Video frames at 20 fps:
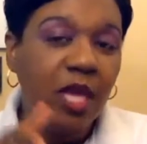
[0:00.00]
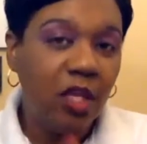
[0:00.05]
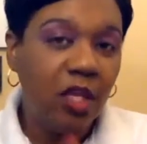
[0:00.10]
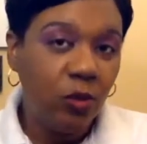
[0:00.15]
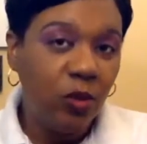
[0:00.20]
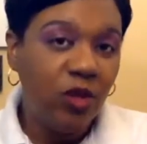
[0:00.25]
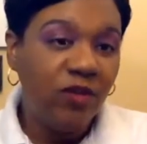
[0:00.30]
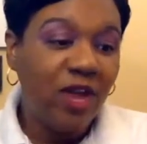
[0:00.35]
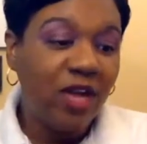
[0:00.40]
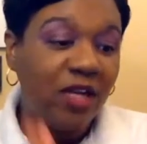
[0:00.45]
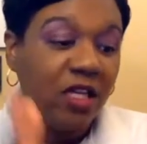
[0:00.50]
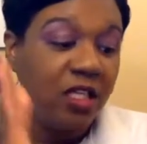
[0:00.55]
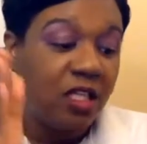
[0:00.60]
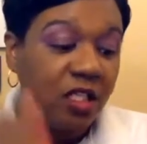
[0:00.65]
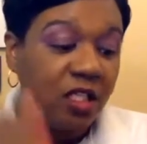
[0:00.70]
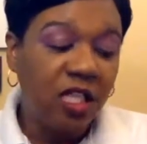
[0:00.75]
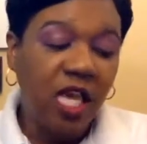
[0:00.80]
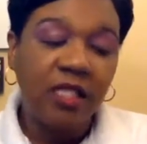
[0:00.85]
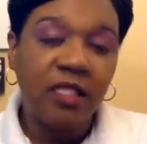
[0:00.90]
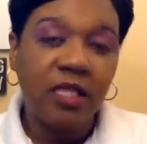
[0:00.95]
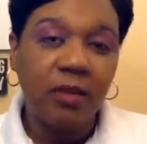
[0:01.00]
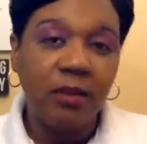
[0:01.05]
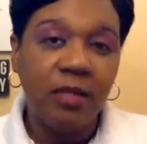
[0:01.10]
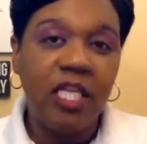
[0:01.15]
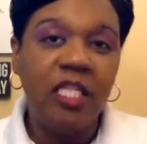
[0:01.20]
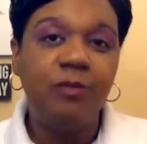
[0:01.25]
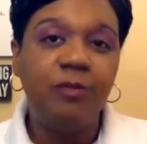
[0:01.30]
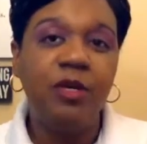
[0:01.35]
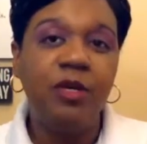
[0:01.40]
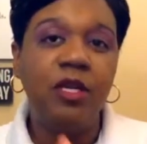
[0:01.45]
we've kind of discussed some of
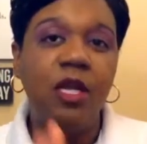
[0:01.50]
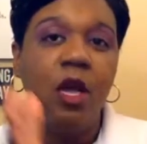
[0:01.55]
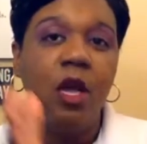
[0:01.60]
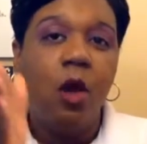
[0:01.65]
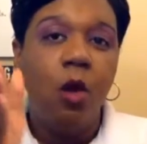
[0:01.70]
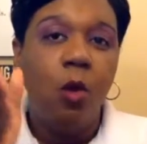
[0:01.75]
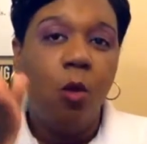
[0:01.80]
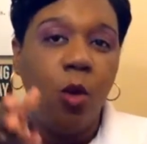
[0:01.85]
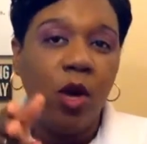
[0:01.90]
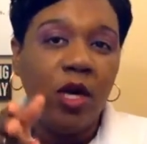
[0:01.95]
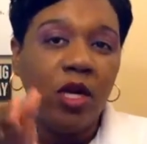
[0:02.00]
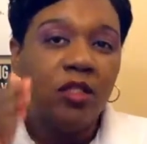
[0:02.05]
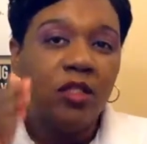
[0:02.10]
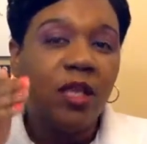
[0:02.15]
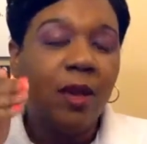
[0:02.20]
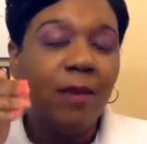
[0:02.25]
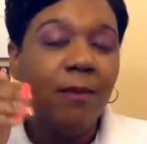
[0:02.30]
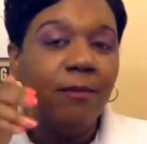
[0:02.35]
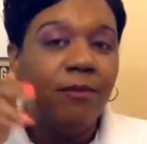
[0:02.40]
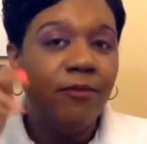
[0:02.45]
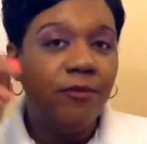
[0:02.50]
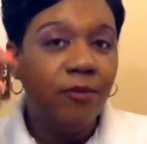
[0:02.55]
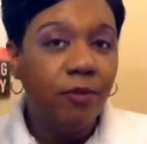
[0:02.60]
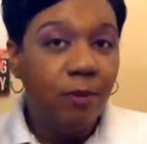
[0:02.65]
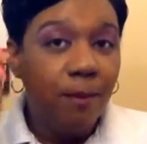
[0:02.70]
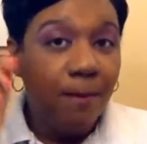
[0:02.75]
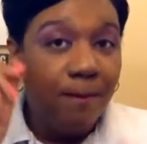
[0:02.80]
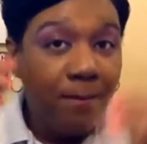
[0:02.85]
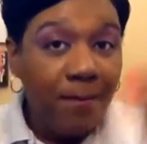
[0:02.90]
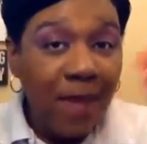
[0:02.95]
these, but what are some
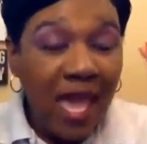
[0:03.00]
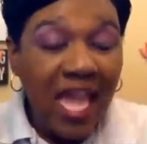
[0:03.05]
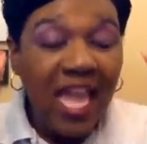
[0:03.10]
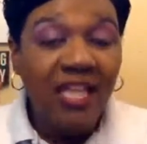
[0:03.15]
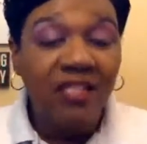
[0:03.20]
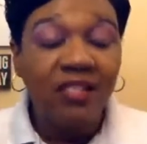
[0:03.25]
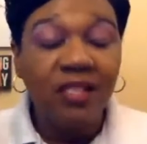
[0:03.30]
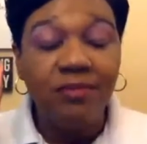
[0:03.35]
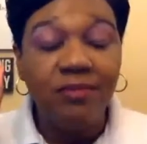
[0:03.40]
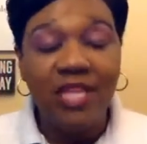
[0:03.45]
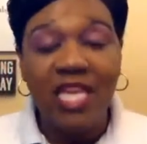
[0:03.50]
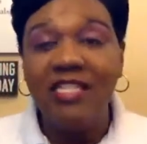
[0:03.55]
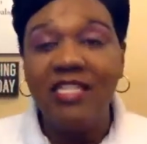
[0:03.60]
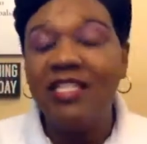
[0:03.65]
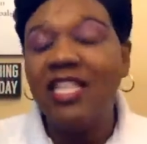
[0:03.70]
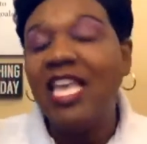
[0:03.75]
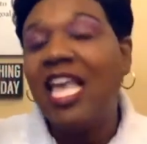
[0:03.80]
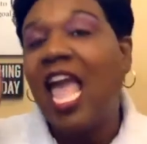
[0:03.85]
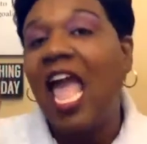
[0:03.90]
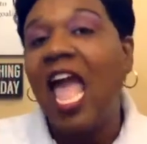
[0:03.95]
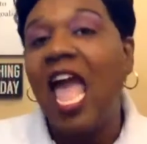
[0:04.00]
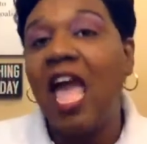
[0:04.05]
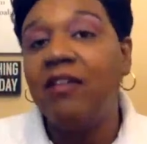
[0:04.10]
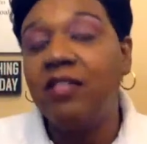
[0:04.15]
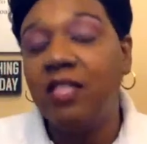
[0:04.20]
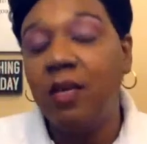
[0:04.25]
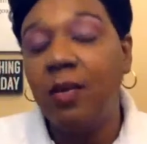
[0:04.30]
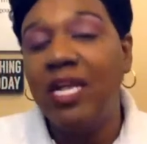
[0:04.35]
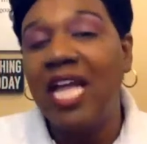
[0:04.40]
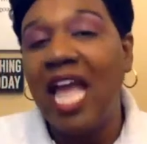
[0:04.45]
main some things that they
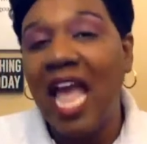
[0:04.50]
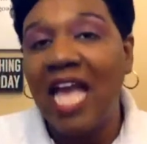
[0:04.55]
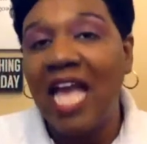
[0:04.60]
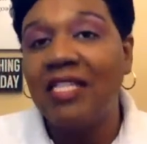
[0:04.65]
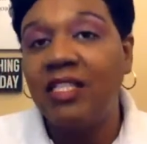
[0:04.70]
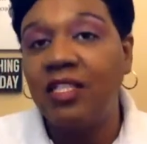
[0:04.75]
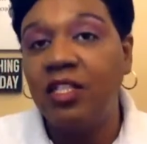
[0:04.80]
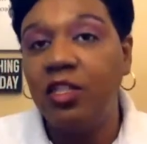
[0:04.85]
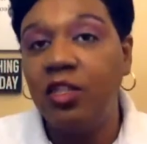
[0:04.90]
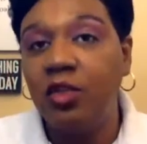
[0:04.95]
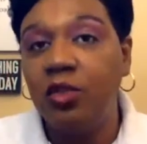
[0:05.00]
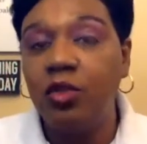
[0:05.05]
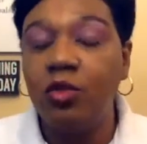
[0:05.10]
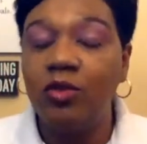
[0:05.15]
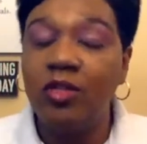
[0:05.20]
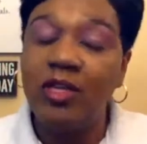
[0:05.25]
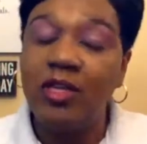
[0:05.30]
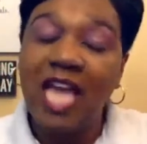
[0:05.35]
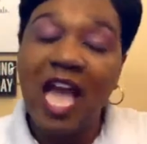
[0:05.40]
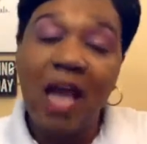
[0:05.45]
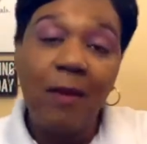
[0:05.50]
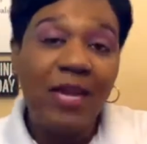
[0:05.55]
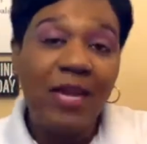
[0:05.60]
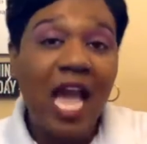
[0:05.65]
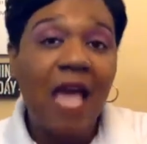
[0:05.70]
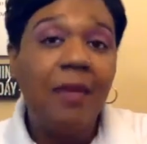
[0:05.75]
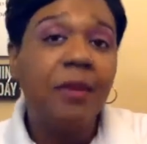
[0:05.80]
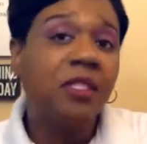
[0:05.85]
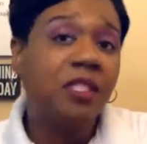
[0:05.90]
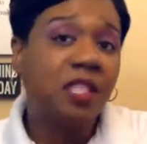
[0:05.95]
someone has to do? So the got we
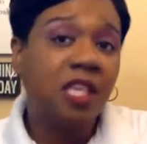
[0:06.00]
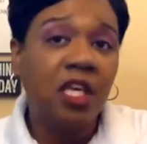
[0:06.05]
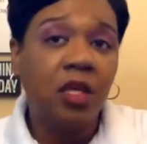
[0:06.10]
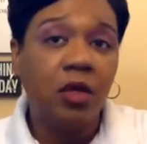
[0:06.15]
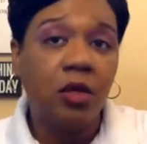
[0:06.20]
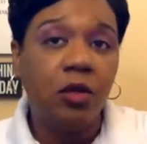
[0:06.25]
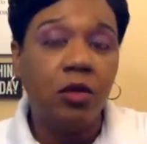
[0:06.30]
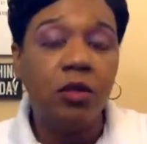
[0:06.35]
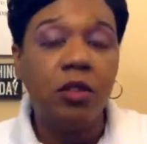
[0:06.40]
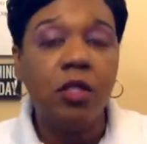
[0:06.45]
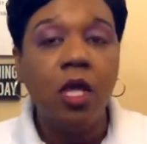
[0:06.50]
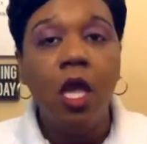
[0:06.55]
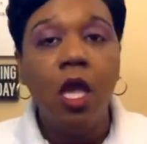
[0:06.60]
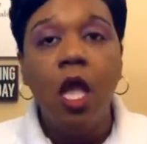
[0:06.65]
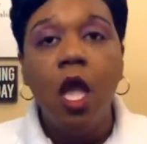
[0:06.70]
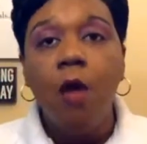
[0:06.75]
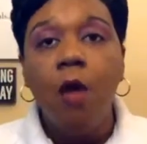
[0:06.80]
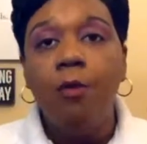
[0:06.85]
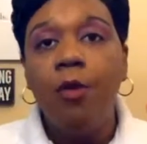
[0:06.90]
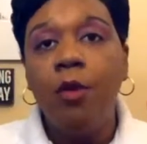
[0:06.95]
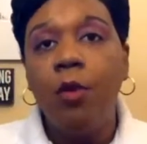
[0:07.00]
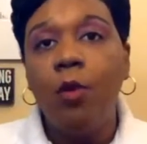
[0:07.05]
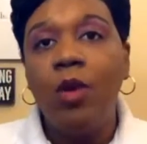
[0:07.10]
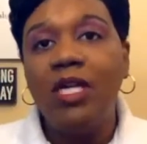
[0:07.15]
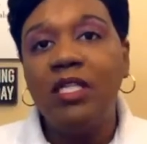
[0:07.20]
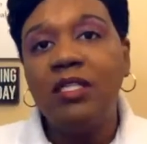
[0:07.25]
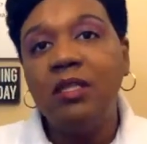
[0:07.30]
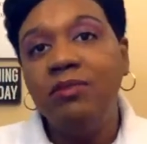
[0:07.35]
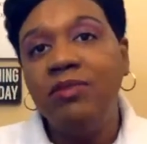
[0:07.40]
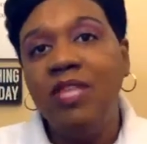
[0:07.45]
got the skills, but what
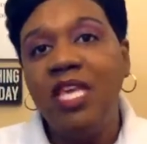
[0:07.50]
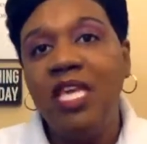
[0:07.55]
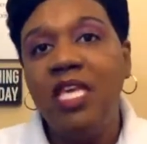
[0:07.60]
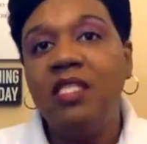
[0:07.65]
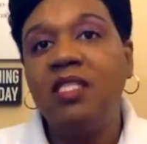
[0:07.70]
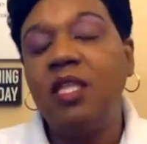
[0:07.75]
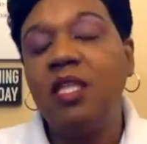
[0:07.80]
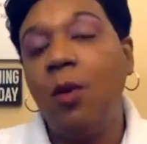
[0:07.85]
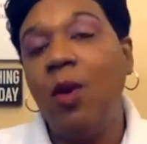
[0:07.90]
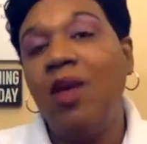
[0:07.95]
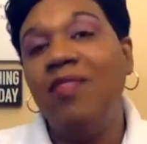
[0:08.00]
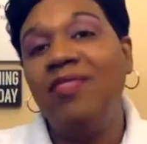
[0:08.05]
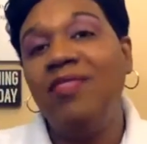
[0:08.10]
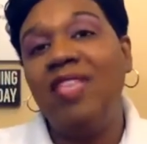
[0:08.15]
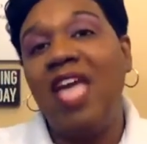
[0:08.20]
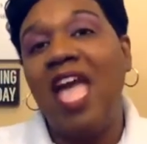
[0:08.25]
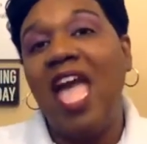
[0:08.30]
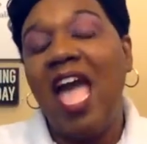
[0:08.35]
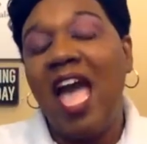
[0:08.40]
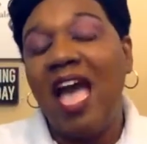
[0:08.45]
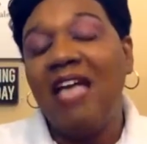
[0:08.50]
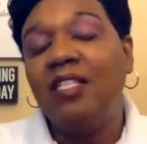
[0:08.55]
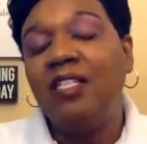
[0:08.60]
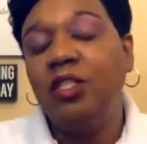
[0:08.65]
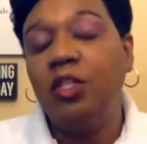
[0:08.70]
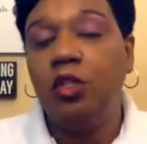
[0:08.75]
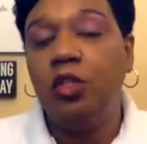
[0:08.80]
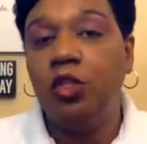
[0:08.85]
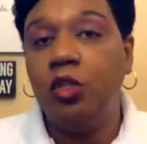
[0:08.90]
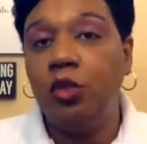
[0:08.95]
are some things someone has
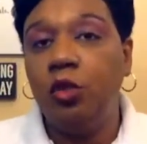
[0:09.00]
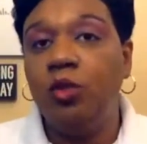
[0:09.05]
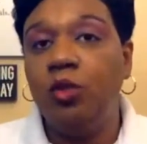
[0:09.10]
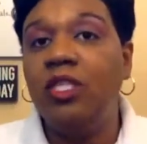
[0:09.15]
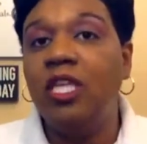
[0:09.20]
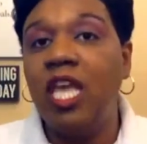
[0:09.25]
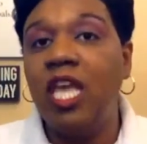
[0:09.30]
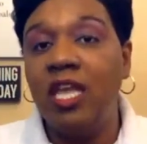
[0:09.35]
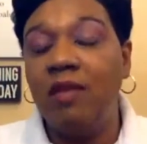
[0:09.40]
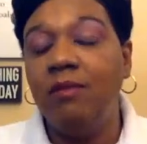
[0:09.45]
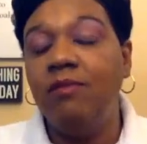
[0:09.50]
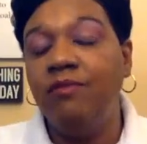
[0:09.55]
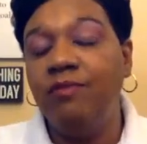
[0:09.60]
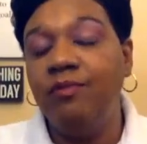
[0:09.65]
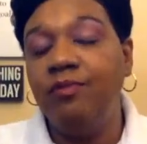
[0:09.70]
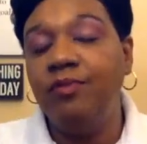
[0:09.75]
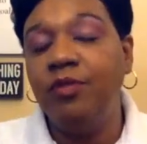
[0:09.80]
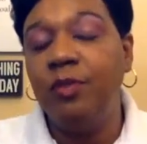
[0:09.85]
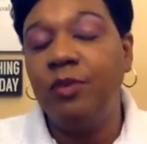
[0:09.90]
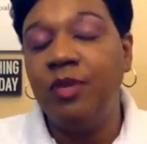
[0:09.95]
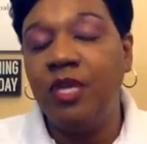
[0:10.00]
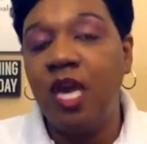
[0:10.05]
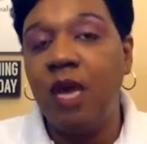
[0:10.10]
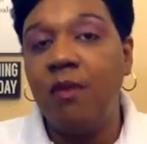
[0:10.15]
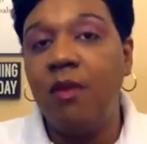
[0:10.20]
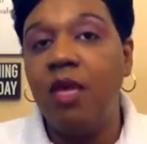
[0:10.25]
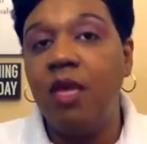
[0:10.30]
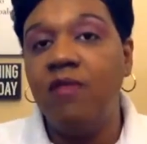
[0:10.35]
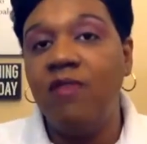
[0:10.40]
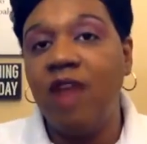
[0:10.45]
to do to in, to
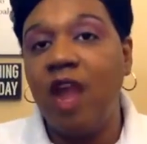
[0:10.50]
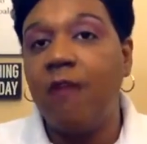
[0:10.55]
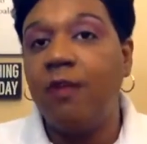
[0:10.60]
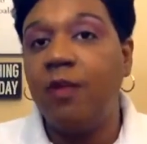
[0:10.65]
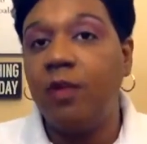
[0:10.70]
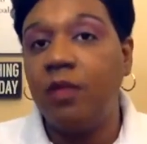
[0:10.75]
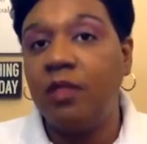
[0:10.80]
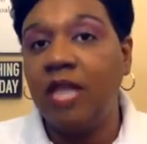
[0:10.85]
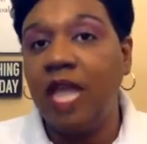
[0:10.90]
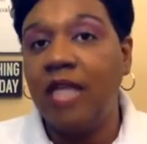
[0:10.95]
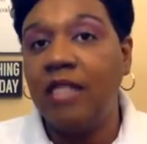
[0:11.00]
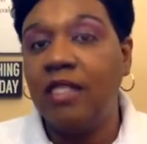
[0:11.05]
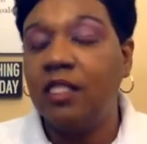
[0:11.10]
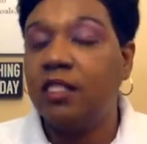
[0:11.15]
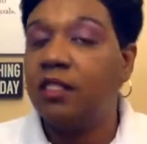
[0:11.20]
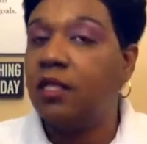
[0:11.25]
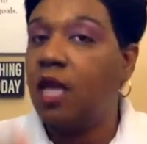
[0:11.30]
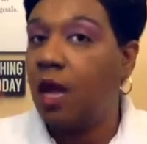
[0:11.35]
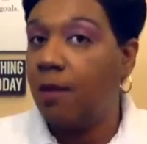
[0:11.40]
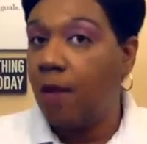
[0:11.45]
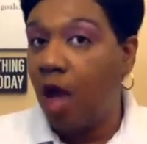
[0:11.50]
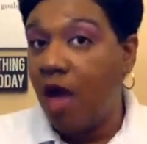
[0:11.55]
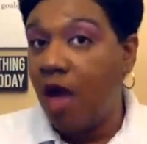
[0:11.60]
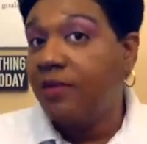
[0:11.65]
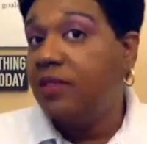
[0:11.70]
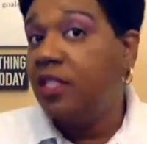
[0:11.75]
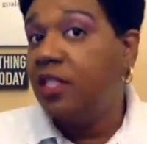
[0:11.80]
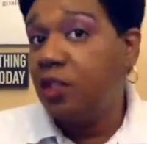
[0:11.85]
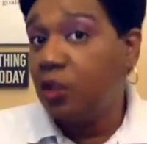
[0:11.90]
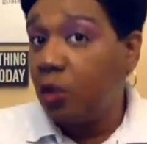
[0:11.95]
become an environmental scientist? Um,
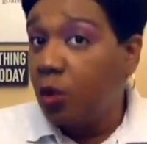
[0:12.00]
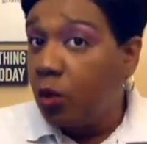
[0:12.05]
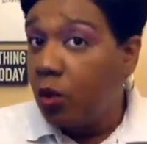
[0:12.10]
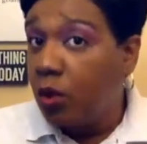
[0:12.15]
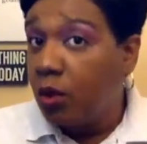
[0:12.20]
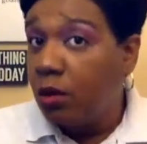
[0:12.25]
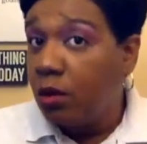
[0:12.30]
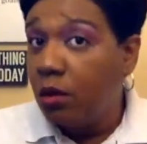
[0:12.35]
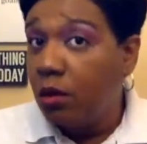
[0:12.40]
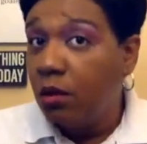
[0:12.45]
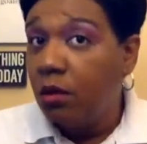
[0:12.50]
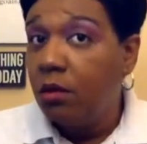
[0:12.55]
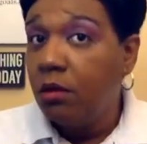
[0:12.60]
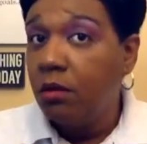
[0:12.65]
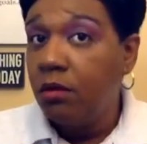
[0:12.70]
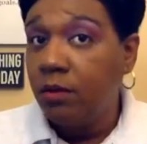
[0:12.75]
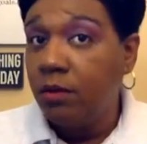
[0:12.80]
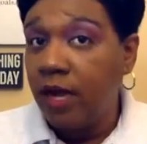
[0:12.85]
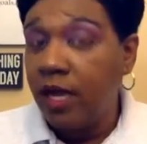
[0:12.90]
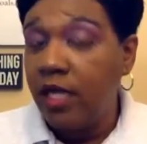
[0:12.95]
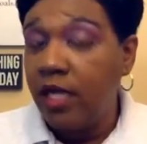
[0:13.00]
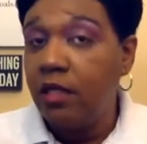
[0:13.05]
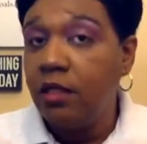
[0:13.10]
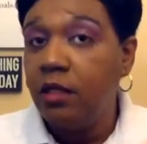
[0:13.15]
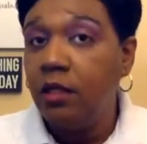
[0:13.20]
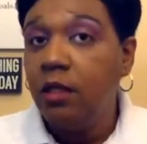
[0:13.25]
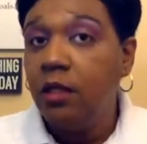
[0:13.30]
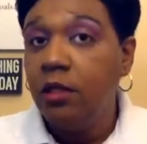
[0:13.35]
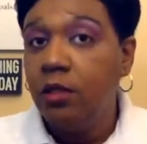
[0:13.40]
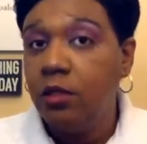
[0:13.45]
obviously school, right? Yeah.